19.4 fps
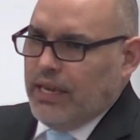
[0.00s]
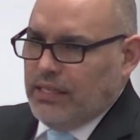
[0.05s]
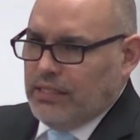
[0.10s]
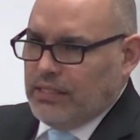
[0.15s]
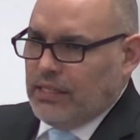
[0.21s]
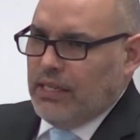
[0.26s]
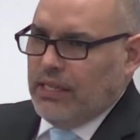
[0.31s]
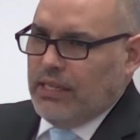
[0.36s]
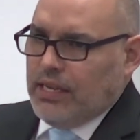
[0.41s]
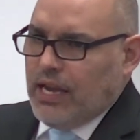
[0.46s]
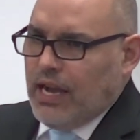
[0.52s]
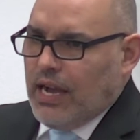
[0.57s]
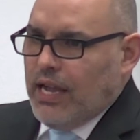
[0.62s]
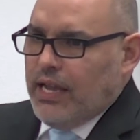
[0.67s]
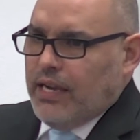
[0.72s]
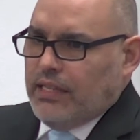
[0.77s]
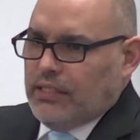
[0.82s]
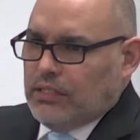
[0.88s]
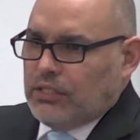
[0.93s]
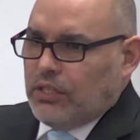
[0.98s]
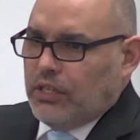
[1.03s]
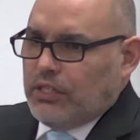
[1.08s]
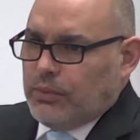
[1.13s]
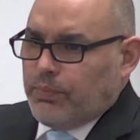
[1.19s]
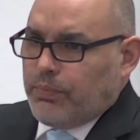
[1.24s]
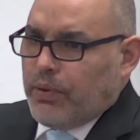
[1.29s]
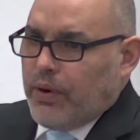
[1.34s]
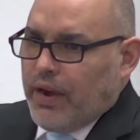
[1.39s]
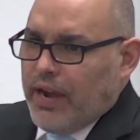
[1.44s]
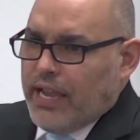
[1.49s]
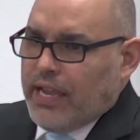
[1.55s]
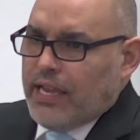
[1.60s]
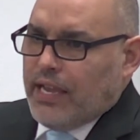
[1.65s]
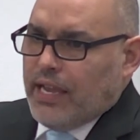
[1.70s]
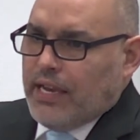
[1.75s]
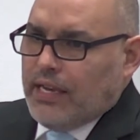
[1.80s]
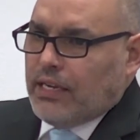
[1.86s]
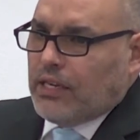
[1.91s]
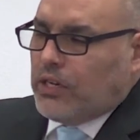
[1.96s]
and he's going to die, and he starts
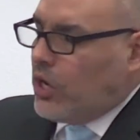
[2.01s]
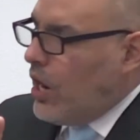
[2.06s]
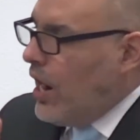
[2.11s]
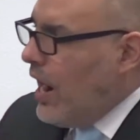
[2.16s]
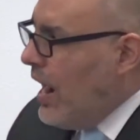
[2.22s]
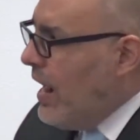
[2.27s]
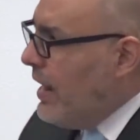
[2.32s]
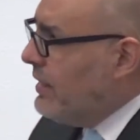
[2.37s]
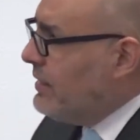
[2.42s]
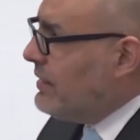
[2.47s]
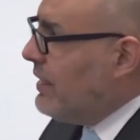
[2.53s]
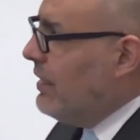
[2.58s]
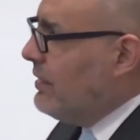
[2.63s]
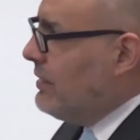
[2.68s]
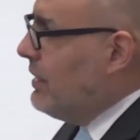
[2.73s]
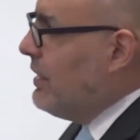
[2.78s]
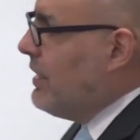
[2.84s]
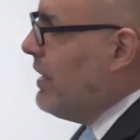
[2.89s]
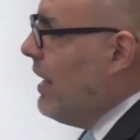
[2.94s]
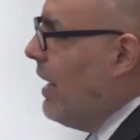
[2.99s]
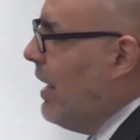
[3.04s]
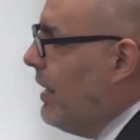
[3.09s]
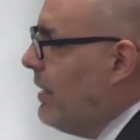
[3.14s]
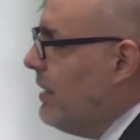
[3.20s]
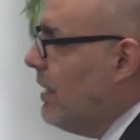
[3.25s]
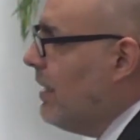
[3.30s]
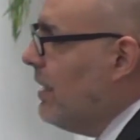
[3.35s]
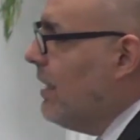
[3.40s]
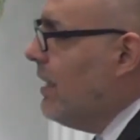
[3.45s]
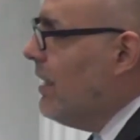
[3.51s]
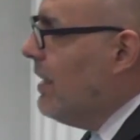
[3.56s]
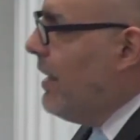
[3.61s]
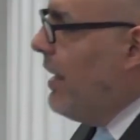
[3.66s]
praying and he cries out to God,